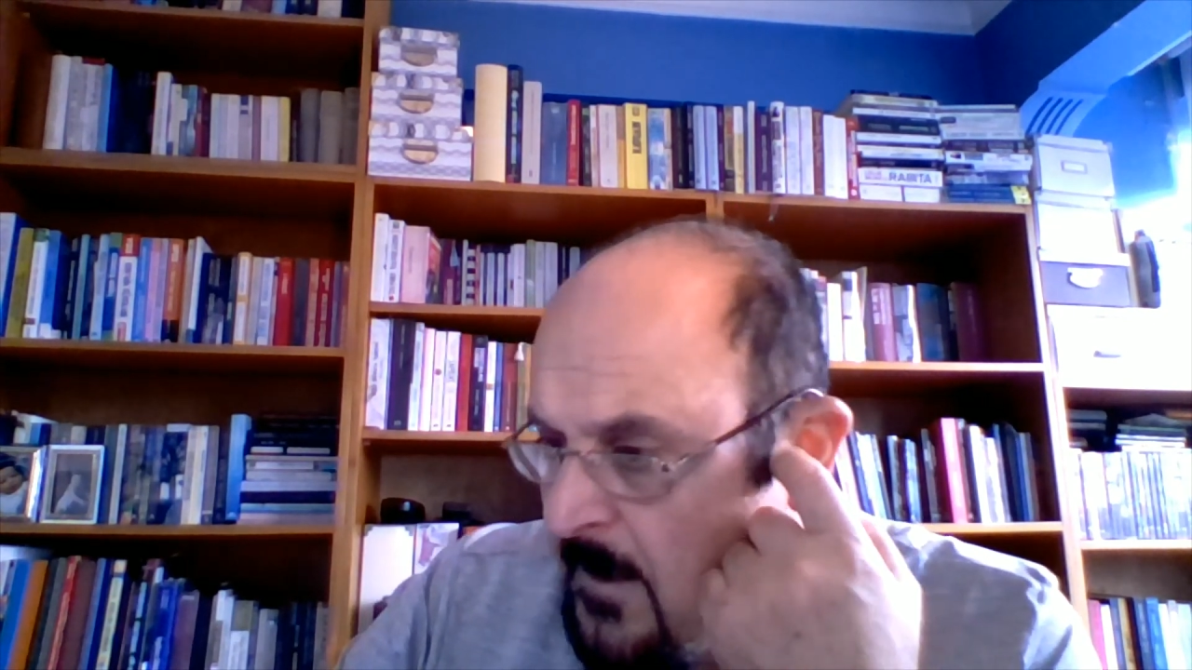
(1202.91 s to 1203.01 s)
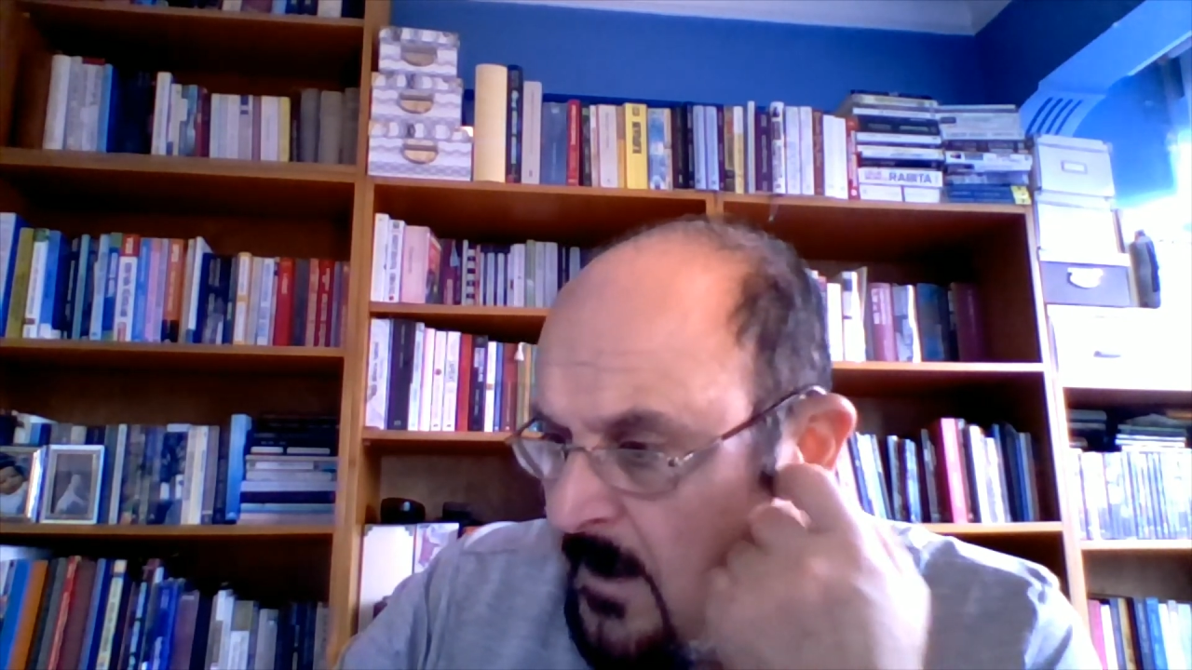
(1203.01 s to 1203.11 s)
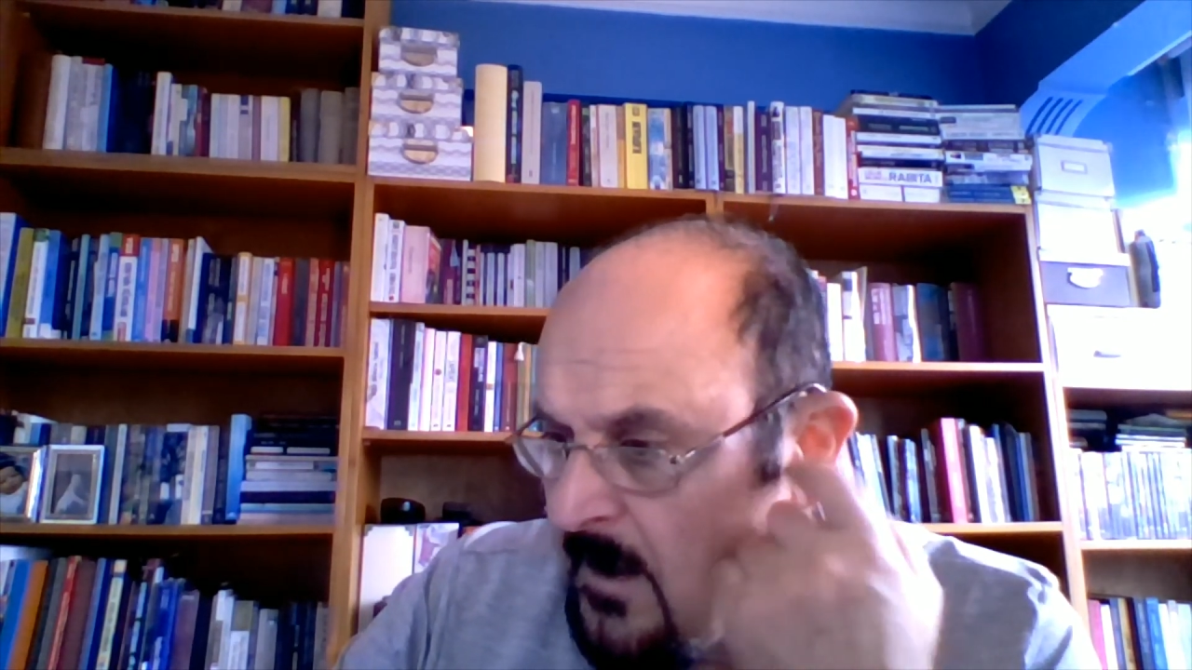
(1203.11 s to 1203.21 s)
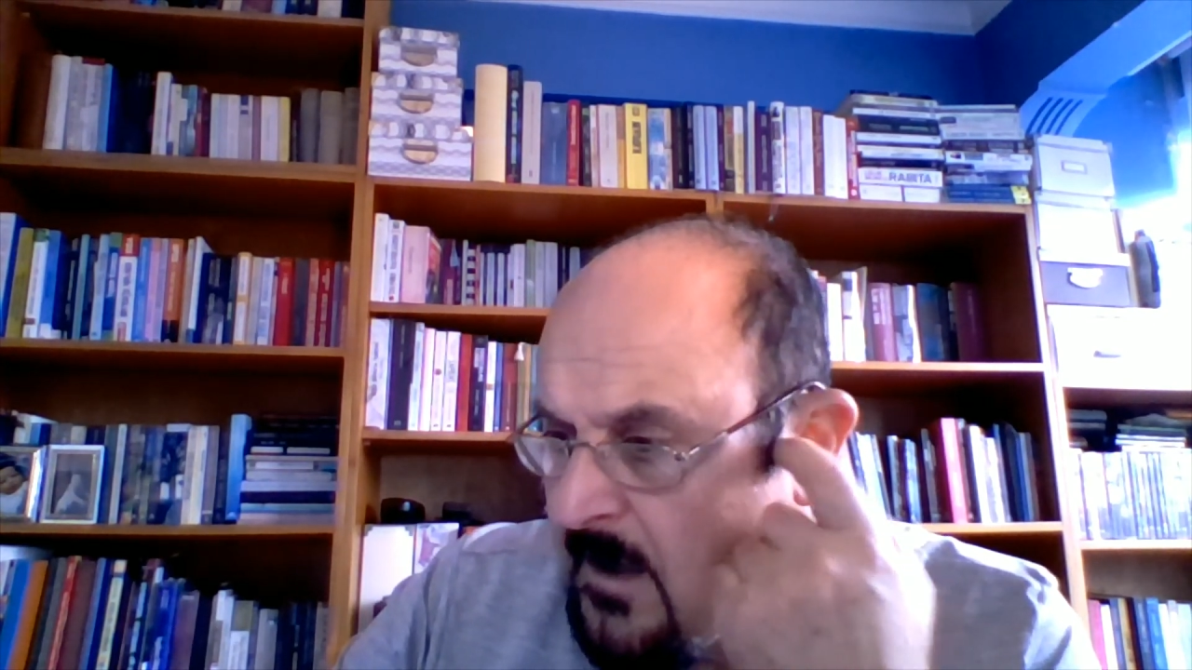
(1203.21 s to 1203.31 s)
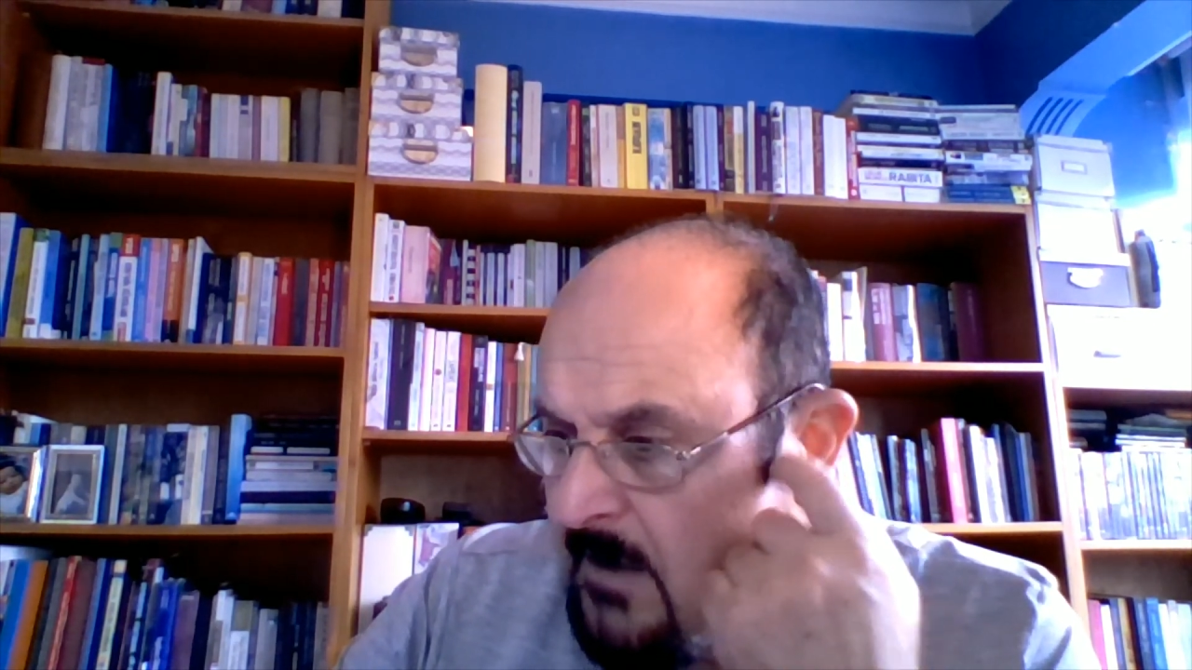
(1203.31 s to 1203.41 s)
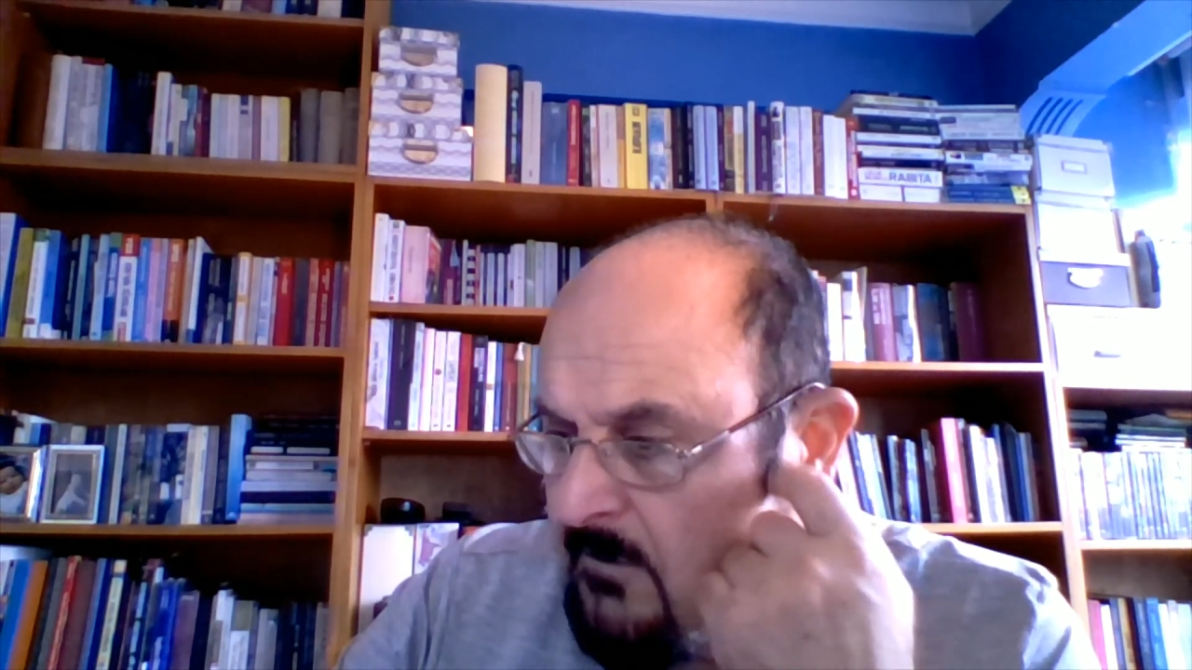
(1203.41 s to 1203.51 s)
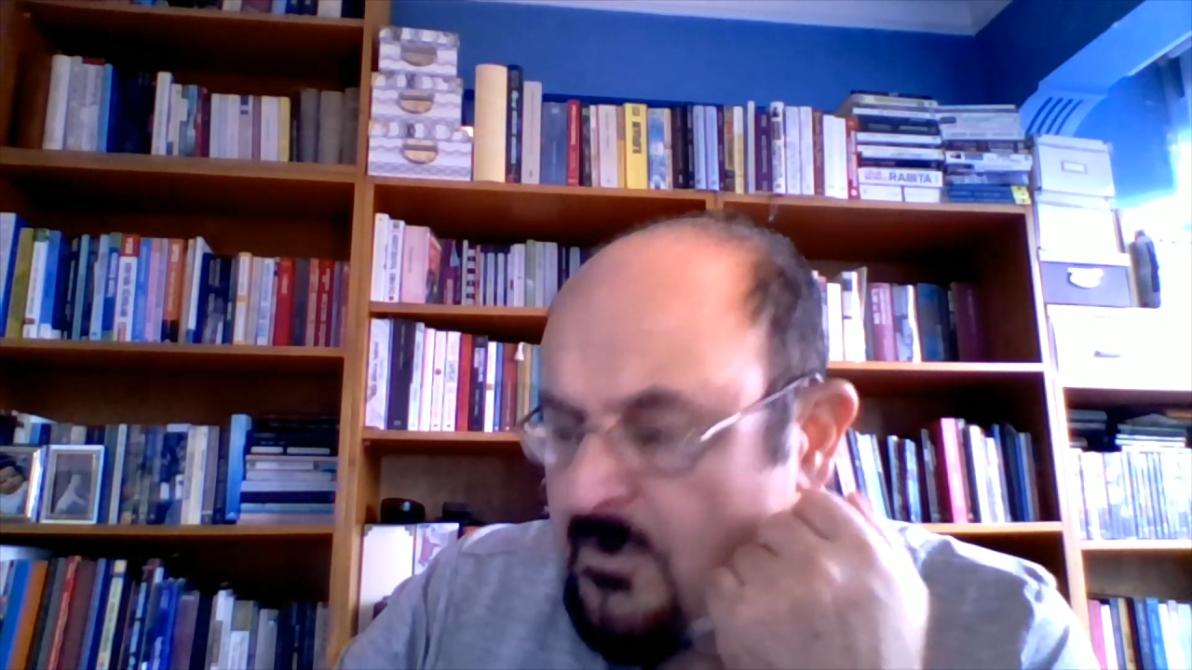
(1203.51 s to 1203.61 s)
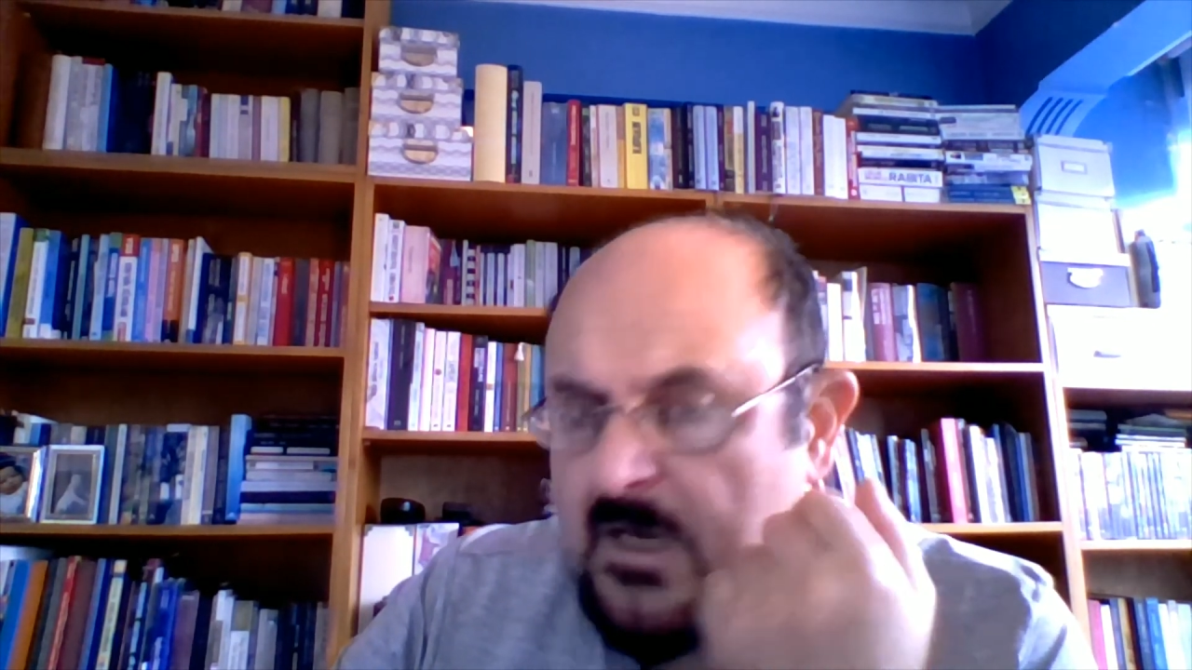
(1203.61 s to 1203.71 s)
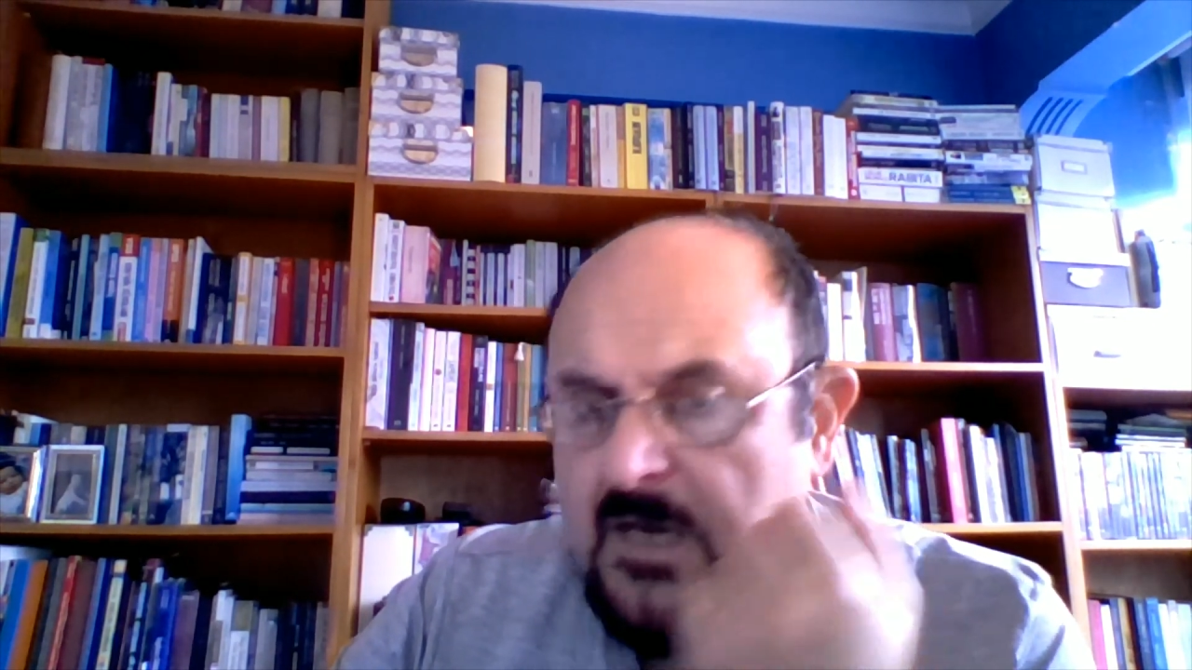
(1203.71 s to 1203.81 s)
would like